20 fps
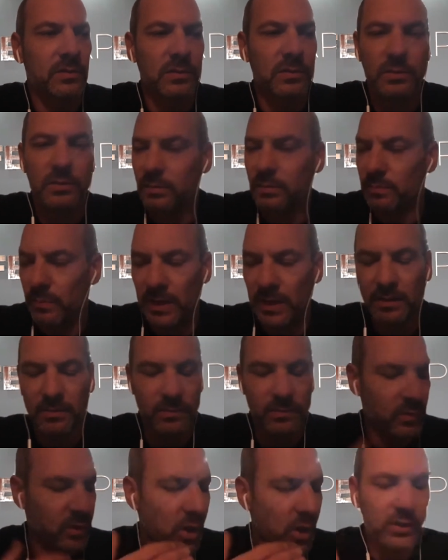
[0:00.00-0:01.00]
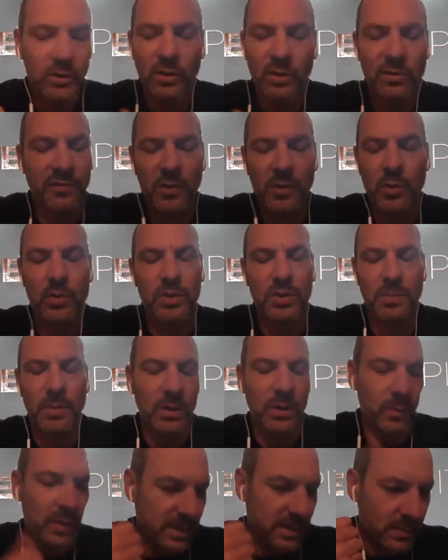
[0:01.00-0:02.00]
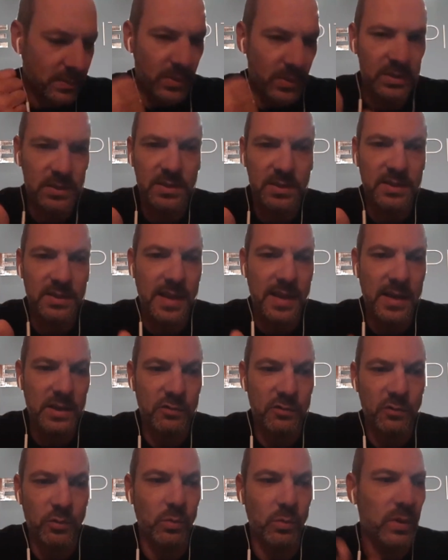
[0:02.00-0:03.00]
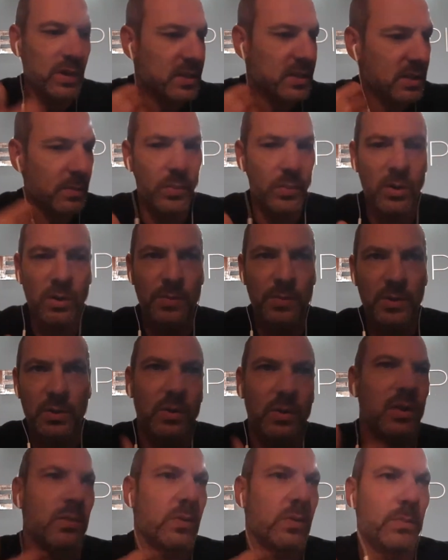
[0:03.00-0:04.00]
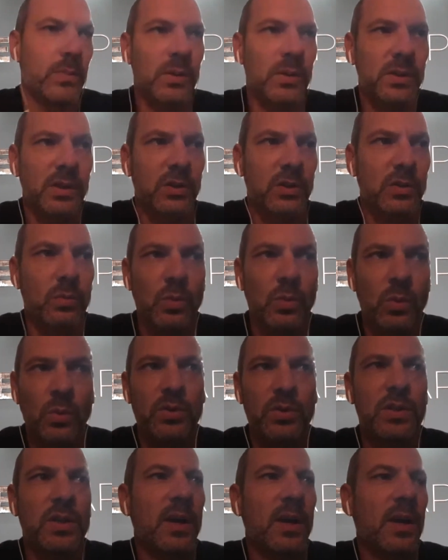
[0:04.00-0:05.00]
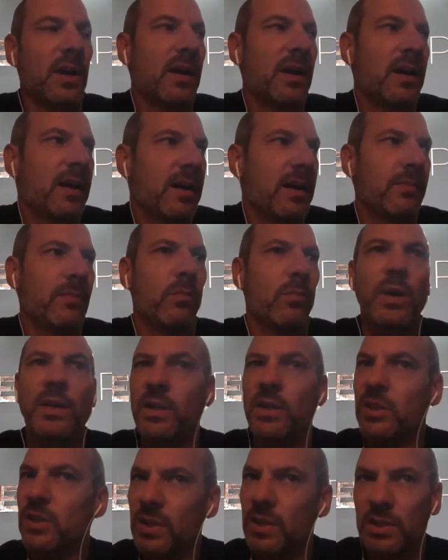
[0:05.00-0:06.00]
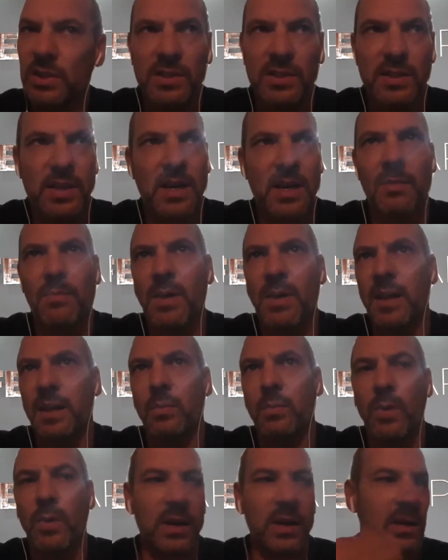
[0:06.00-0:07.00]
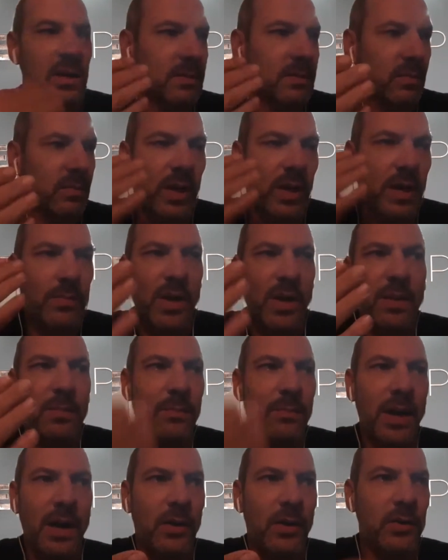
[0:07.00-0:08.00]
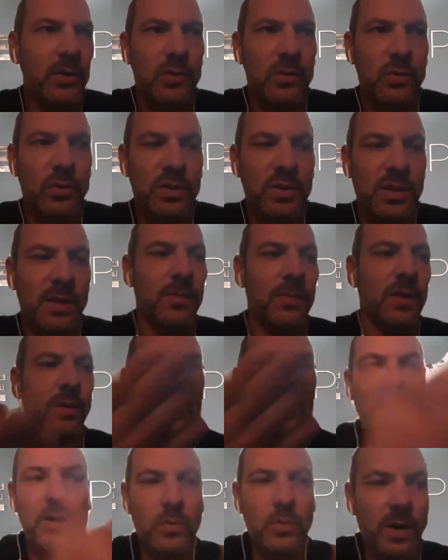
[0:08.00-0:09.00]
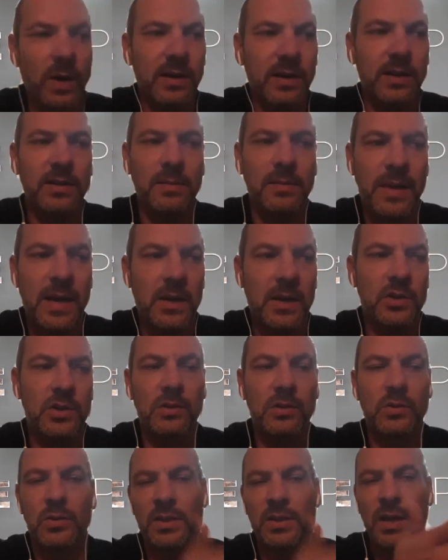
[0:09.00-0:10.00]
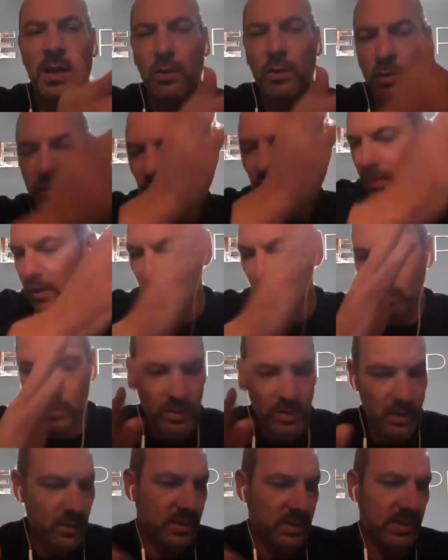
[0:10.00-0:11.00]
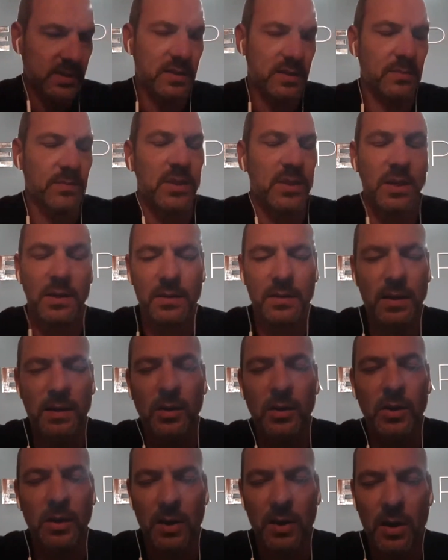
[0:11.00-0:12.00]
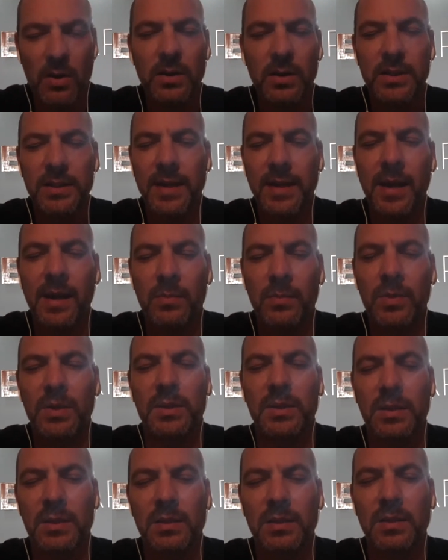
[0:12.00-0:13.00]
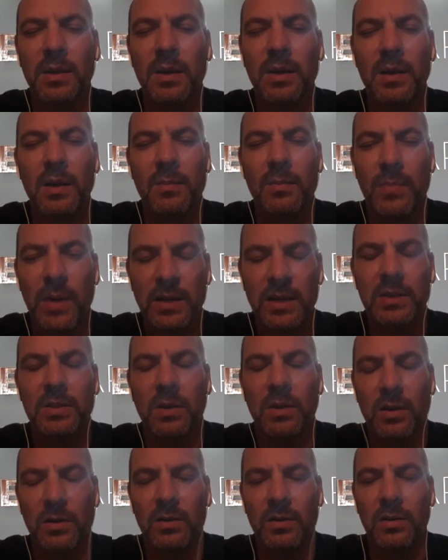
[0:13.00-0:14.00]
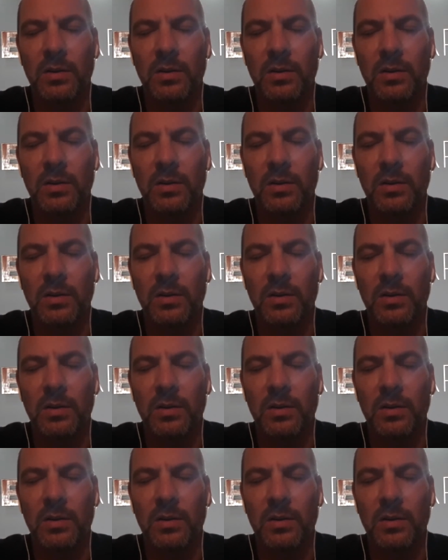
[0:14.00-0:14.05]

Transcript: be not confused about what the business stands for, what's the purpose, what are we building towards, what decisions can I make, where am I empowered to do something, when do I need a manager to sign off, all those systems. And you can only scale a business based on